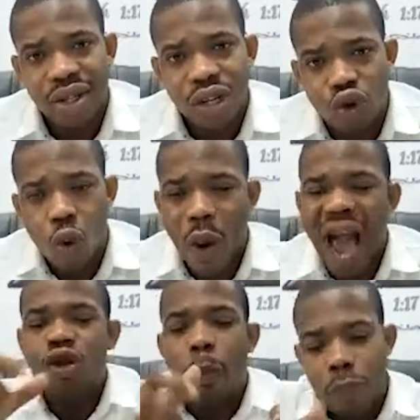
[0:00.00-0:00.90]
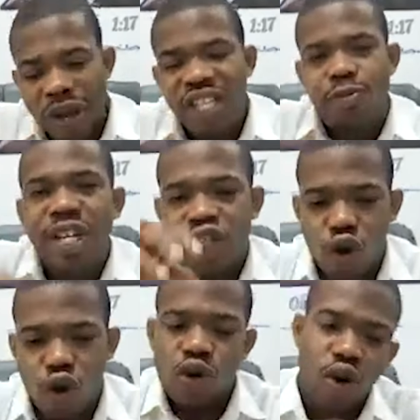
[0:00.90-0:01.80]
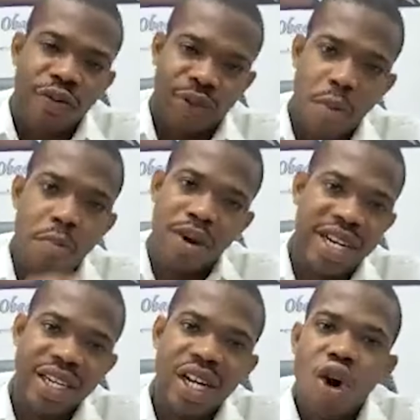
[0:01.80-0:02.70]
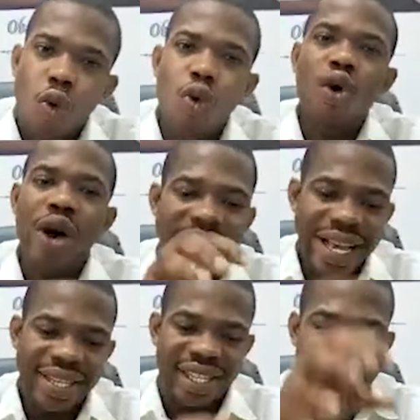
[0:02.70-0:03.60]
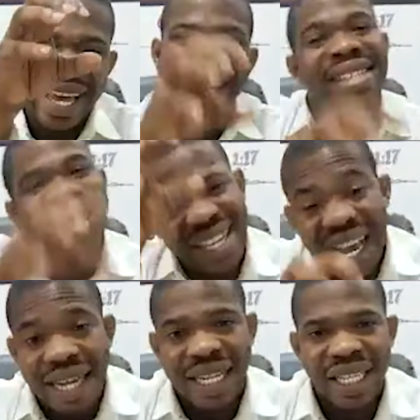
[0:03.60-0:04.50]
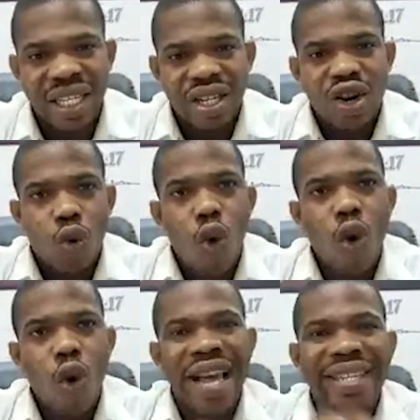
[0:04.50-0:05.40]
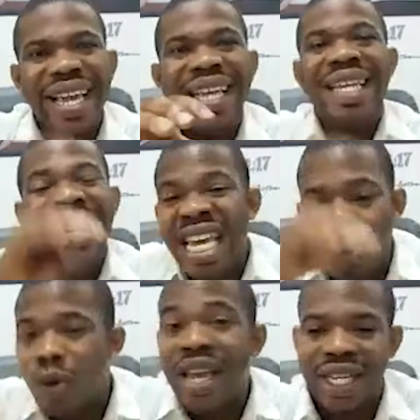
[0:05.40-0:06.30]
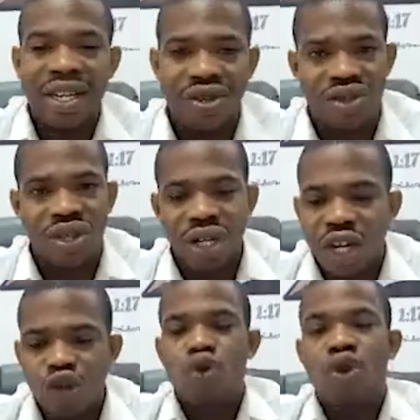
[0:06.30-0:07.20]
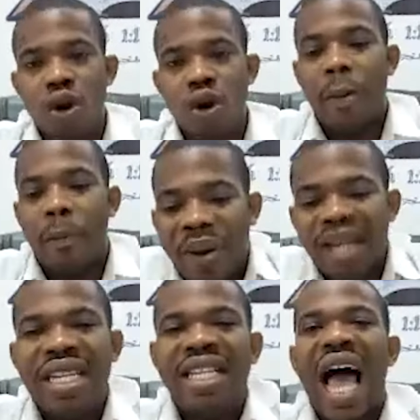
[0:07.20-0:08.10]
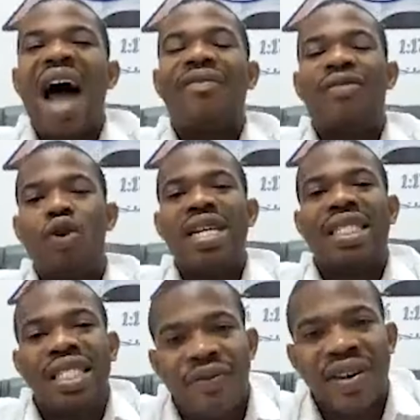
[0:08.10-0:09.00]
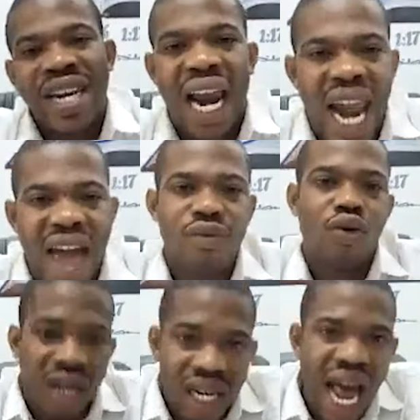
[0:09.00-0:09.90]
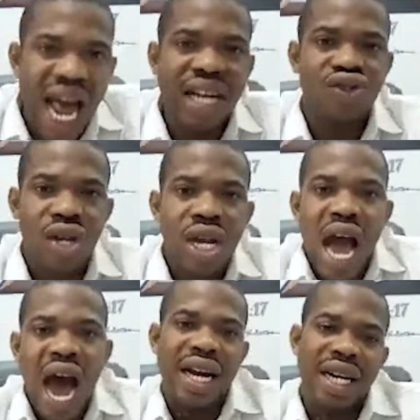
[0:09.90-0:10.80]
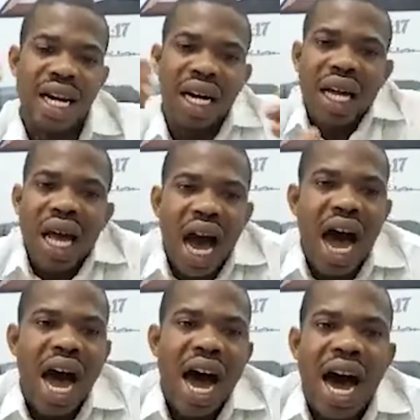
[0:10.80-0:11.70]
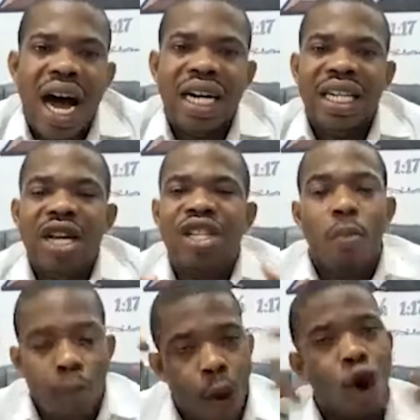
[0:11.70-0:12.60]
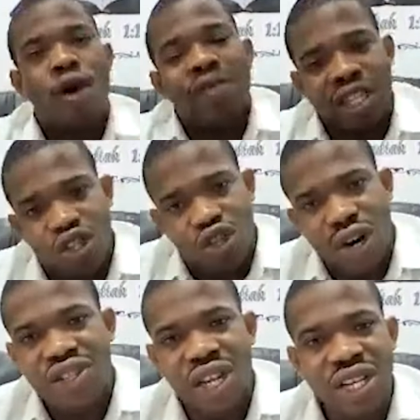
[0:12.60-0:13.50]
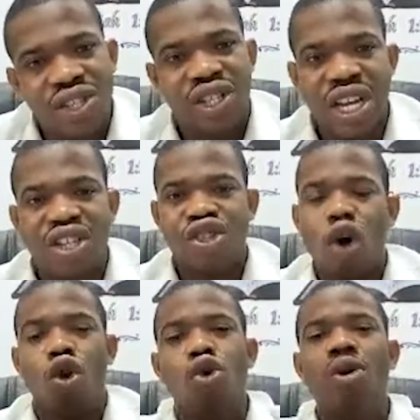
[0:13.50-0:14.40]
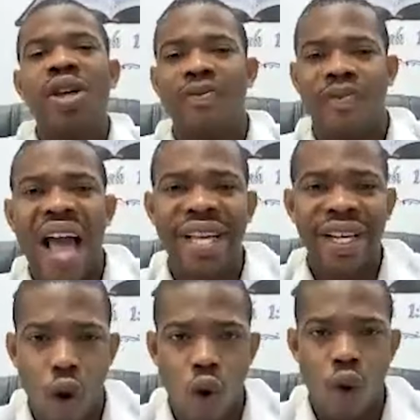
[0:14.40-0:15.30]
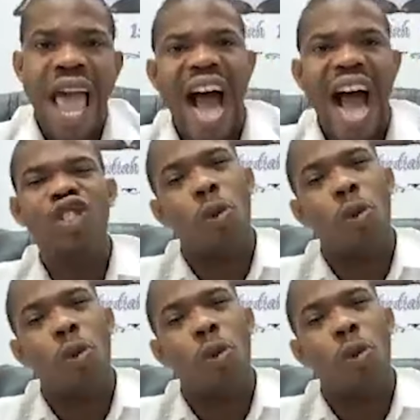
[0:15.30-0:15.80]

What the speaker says: So when you preach pictures of somebody who is in sin, who is in iniquities, you know the person is has not yet given a life to Christ, and the mode of the dressings is not glorifying God, and you